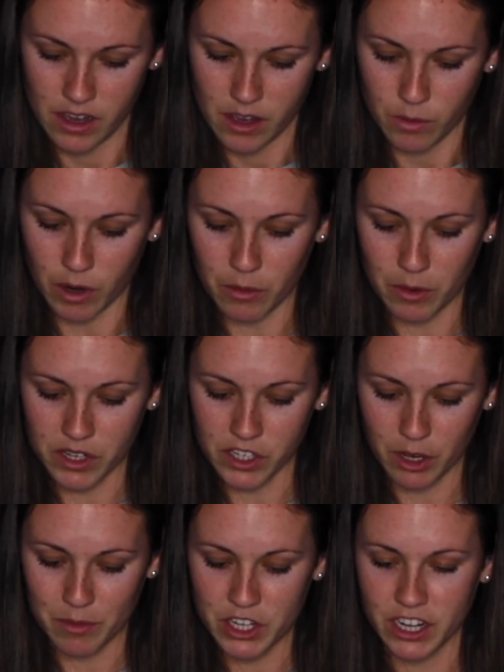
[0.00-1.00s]
While we were
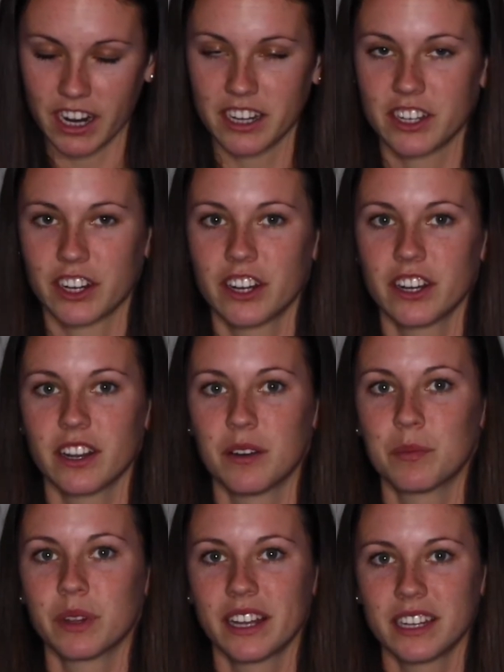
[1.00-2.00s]
scrimmaging, I turned
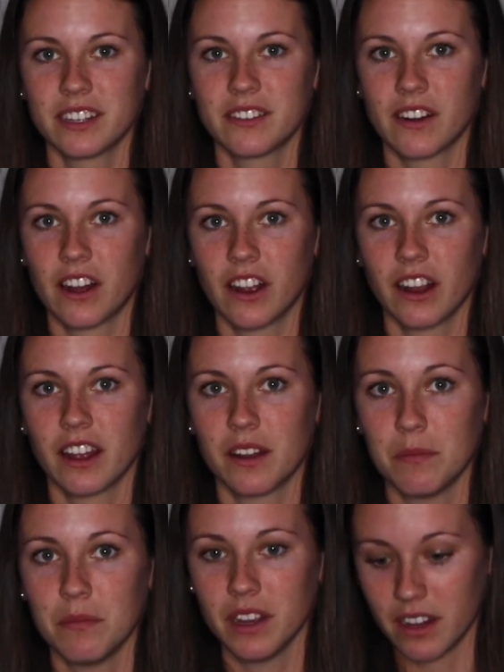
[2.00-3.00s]
and planted wrong, and
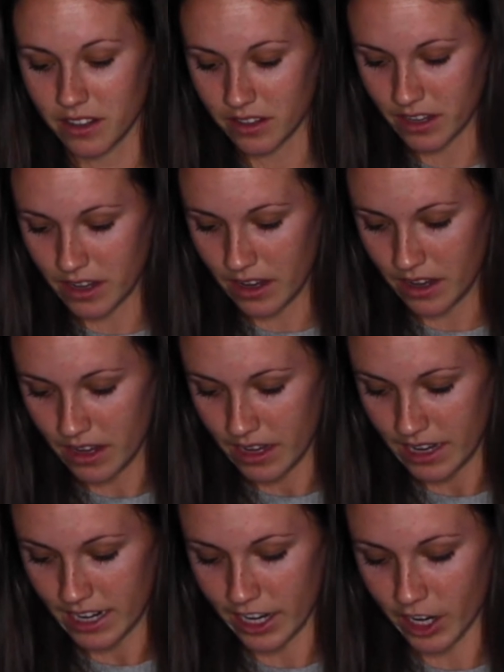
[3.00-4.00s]
immediately
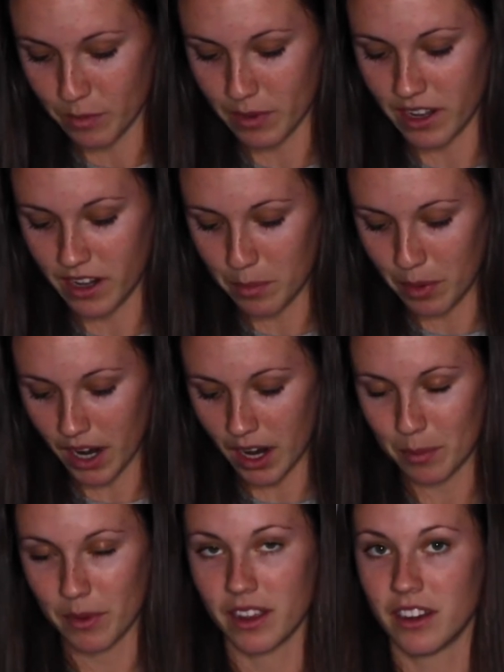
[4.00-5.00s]
I heard my knee
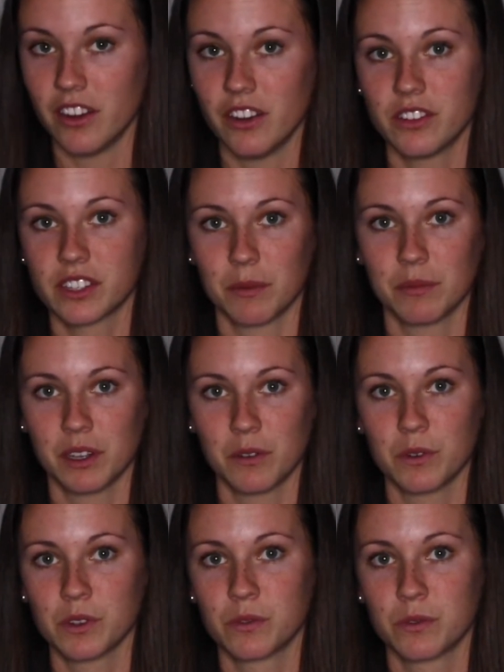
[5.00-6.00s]
pop and knew something
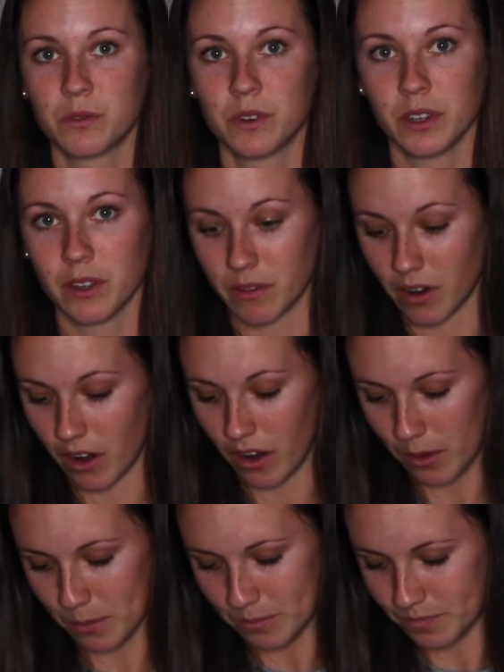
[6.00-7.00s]
was really
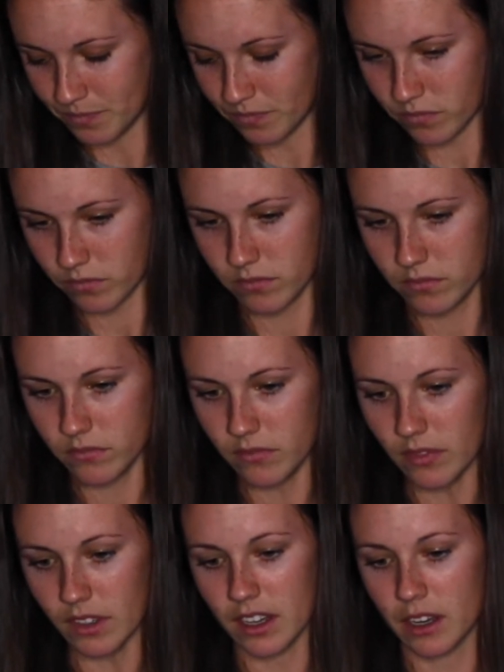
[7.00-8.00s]
wrong.
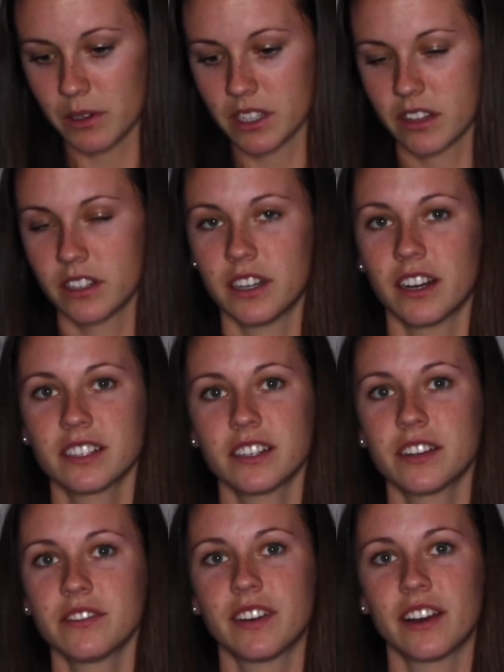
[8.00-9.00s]
I went to the doctor
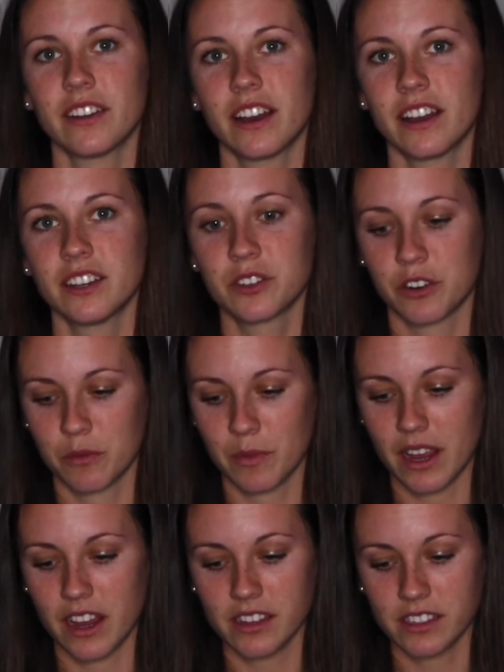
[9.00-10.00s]
and found out I had torn
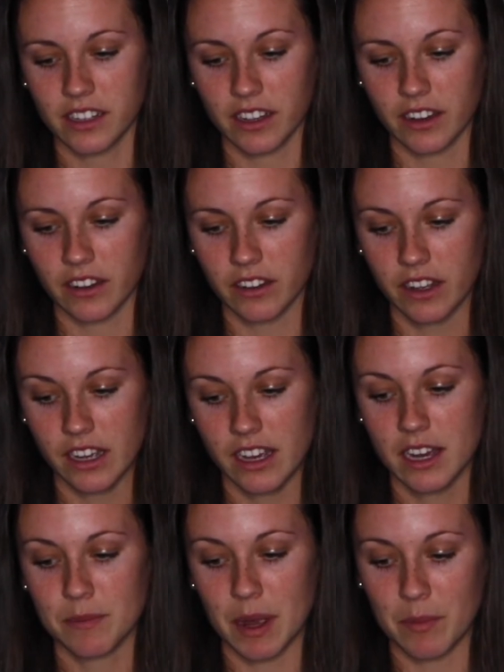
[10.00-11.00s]
my ACL,
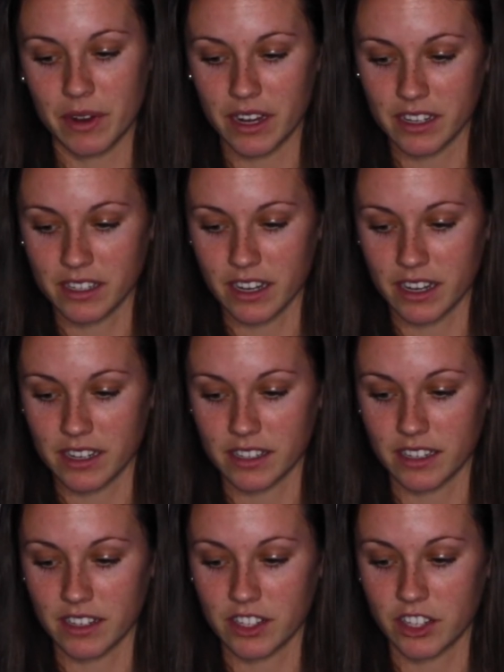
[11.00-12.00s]
my
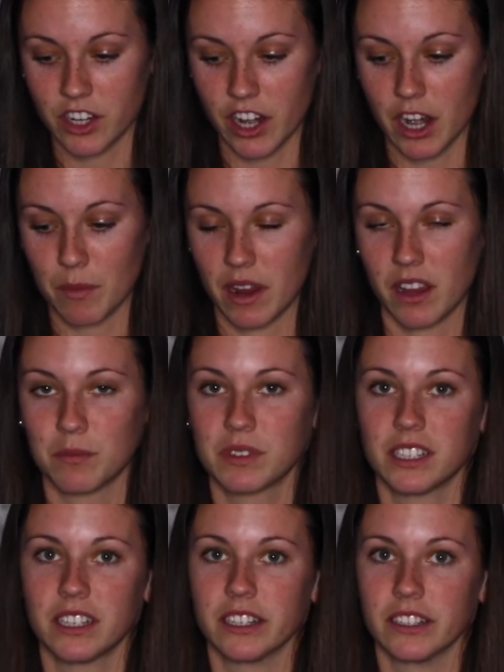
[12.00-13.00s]
meniscus, and strained my
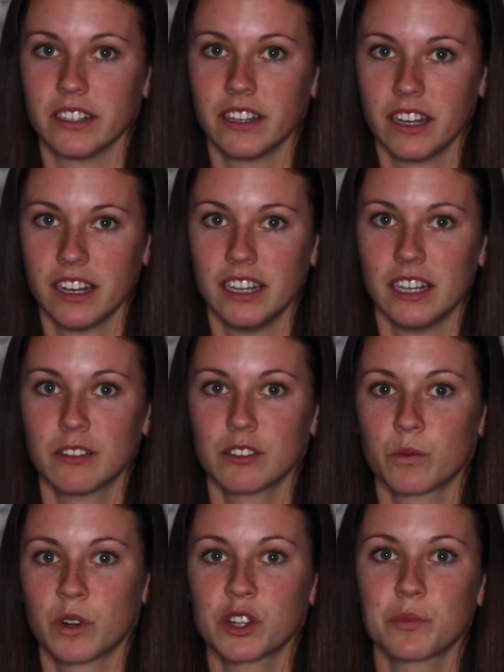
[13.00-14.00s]
MCL. It
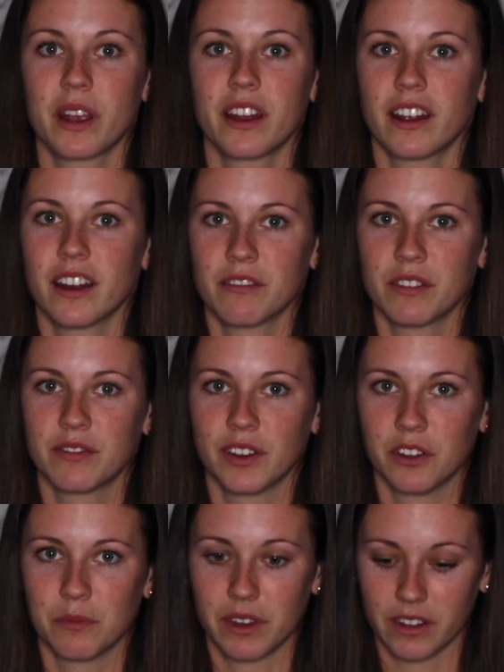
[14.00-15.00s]
worst pain I'd ever
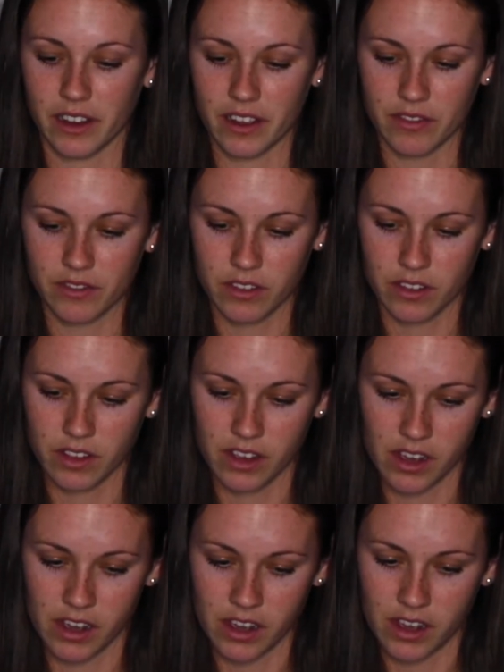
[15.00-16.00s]
felt in my life.
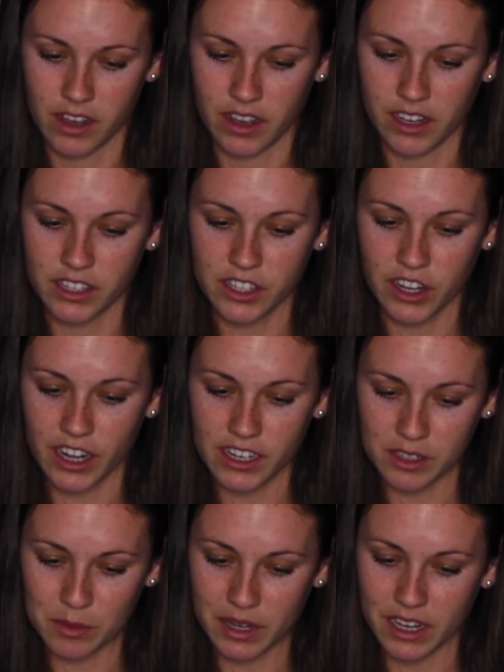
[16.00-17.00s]
It is
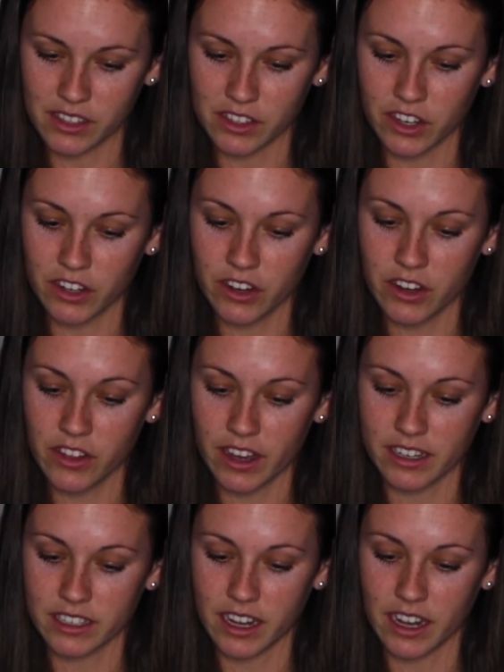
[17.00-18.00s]
crazy because earlier
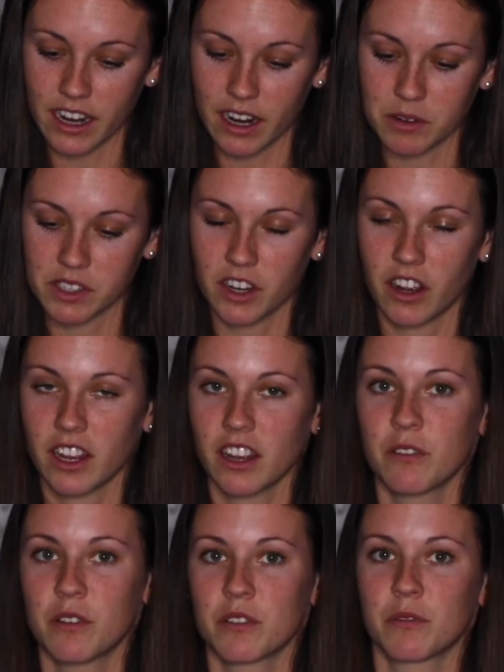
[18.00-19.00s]
that day I was
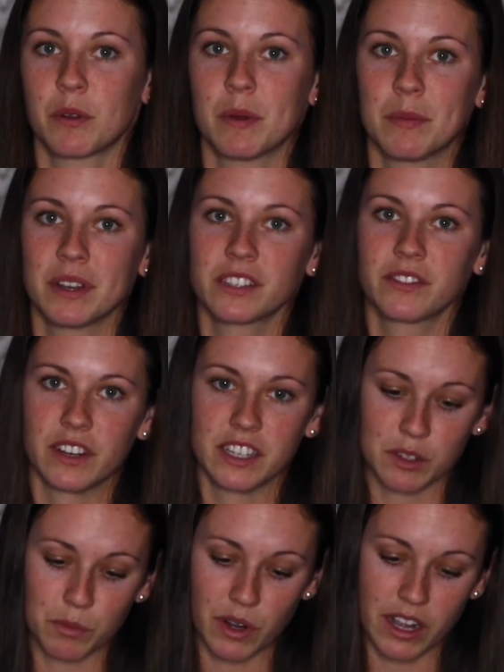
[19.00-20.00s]
talking with one of my best
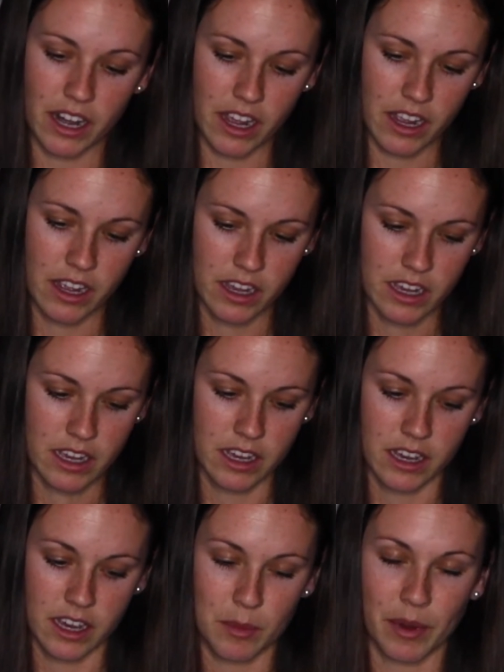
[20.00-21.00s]
friends, Marina,
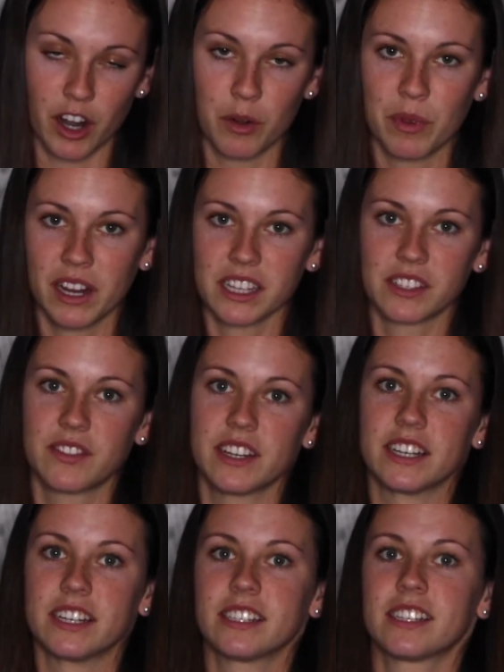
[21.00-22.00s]
about our biggest
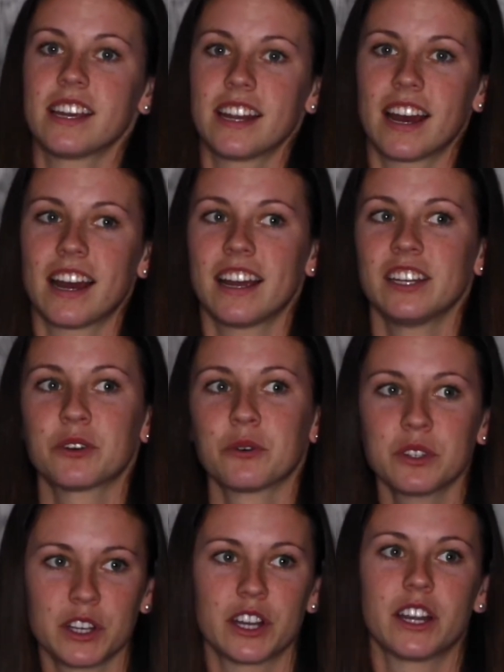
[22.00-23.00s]
fears, and I
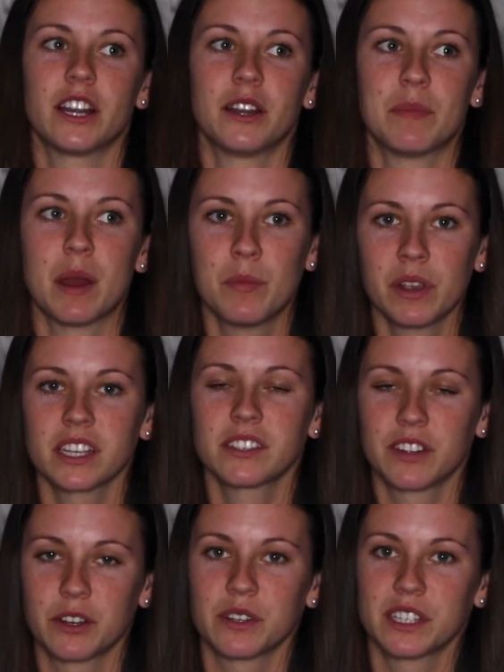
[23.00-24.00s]
told her my
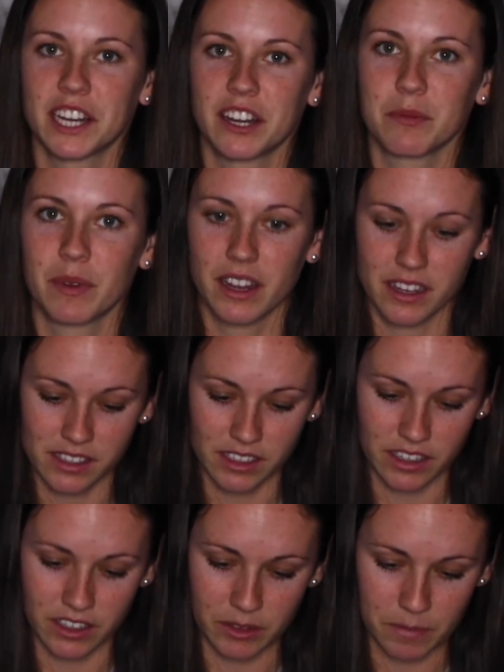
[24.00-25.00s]
biggest fear was tearing my
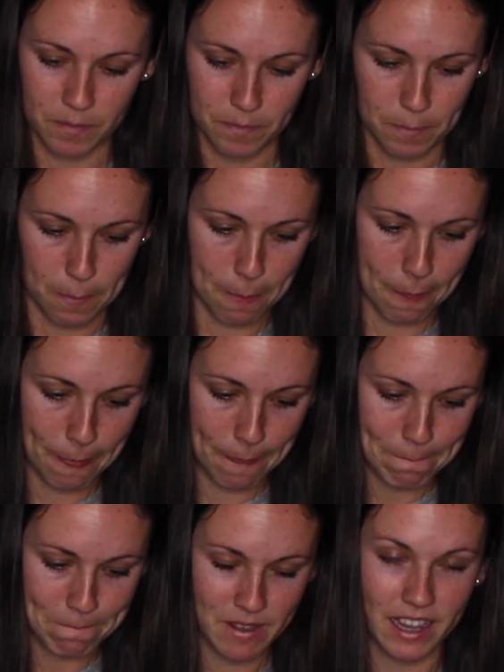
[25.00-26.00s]
ACL.
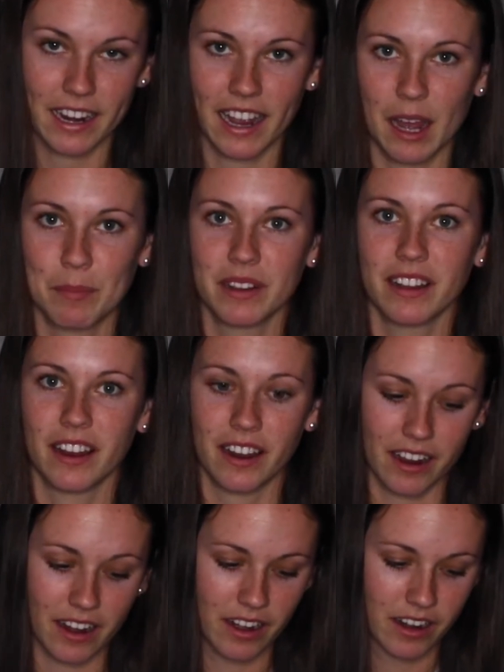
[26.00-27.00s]
And it happened that
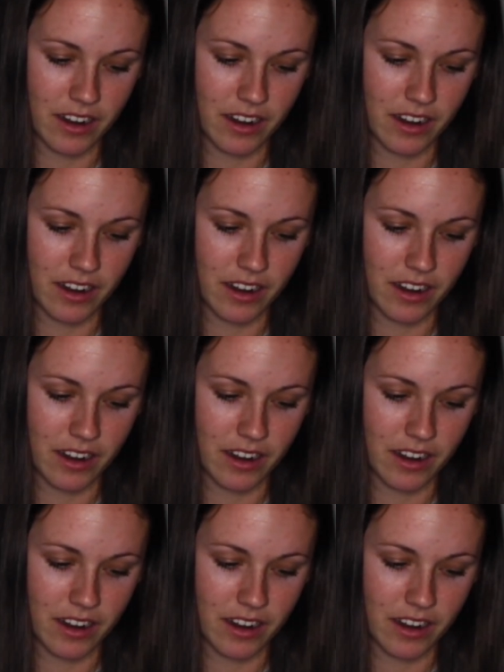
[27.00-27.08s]
night.